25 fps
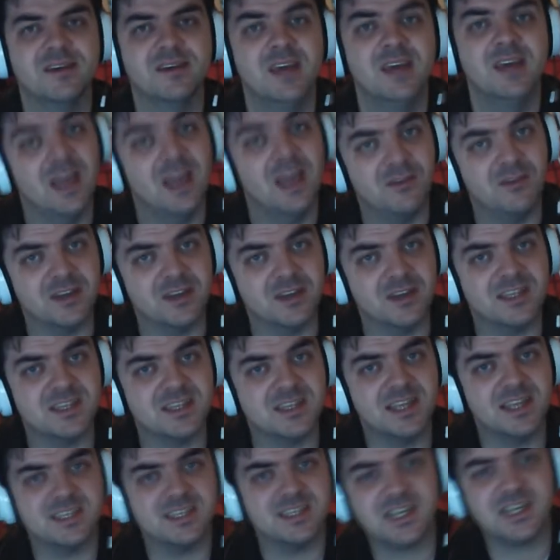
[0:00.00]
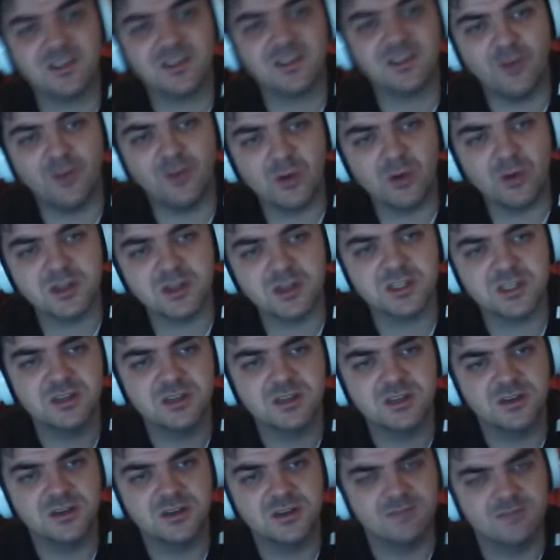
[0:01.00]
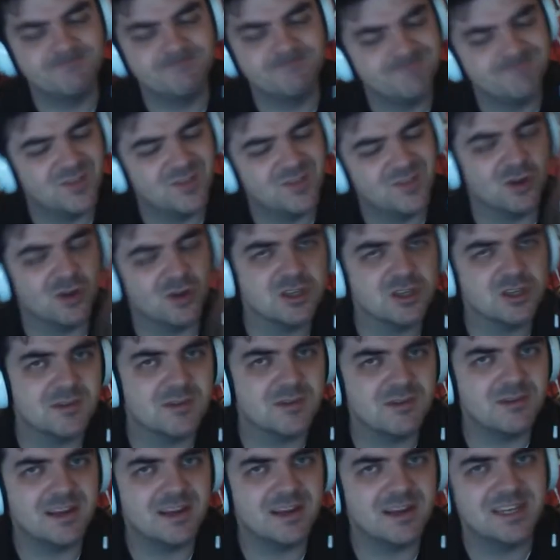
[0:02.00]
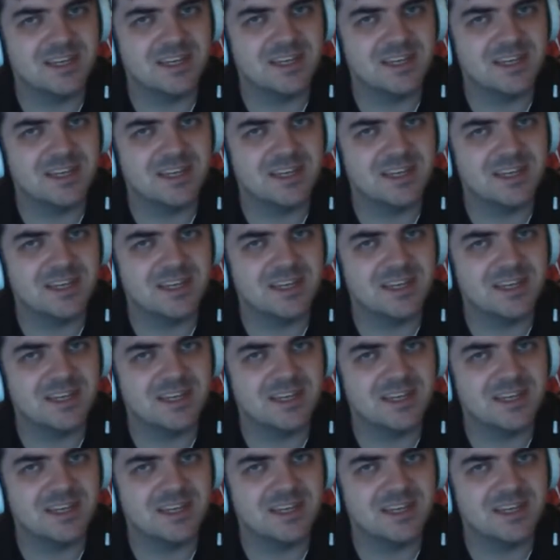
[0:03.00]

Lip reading: If you'd have said 6 4s, you'd also be right.